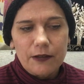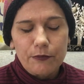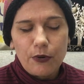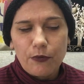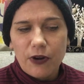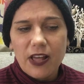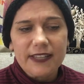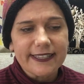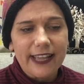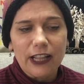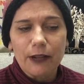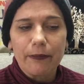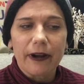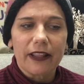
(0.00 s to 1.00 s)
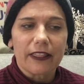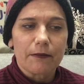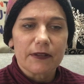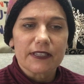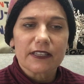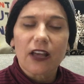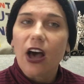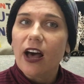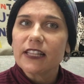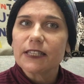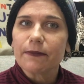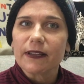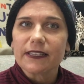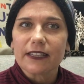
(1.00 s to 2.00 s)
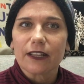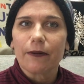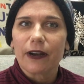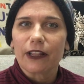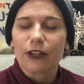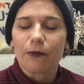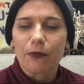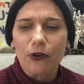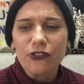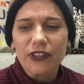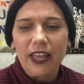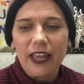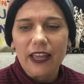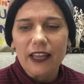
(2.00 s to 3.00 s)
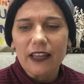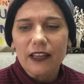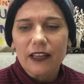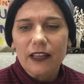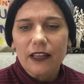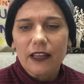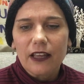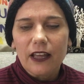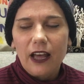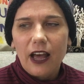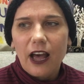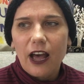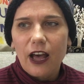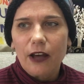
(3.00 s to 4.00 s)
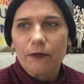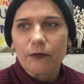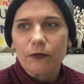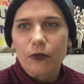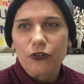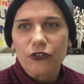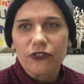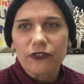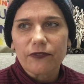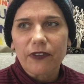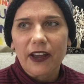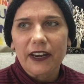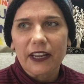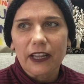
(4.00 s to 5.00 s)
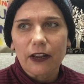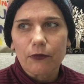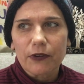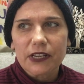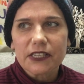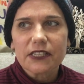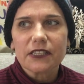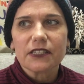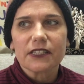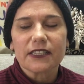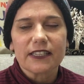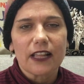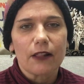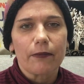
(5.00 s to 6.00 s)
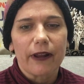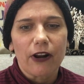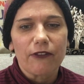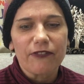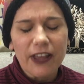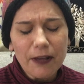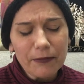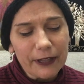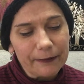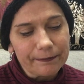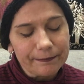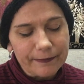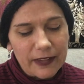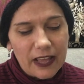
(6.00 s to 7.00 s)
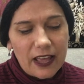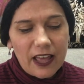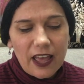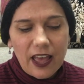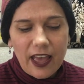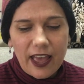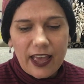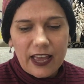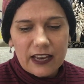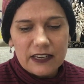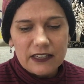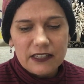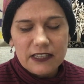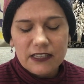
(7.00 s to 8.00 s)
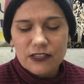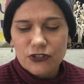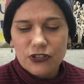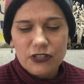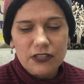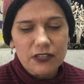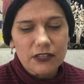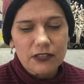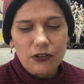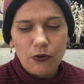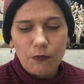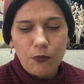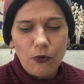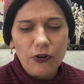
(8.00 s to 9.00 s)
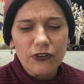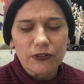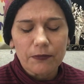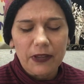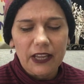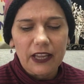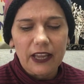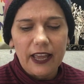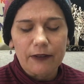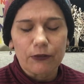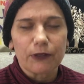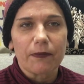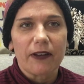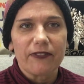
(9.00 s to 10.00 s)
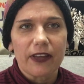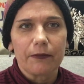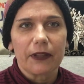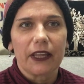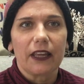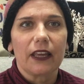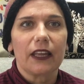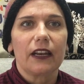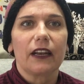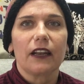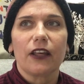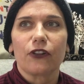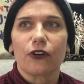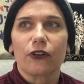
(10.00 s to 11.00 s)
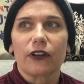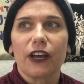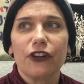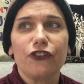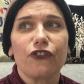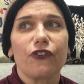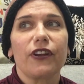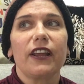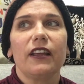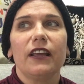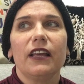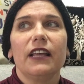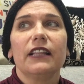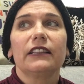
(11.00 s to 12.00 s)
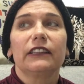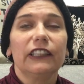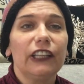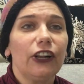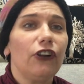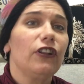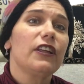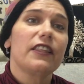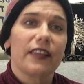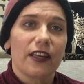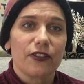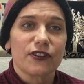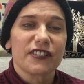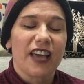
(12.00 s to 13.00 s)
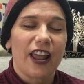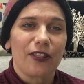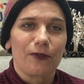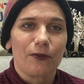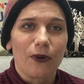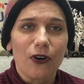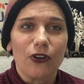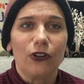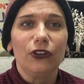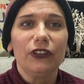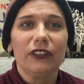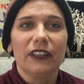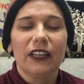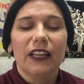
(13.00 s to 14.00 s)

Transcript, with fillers: but we're not celebrating them as gods by celebrating their birthday. Um, we're just finding a reason to celebrate our family. And this is just so important to me and with my family in another country, literally the other side of the world.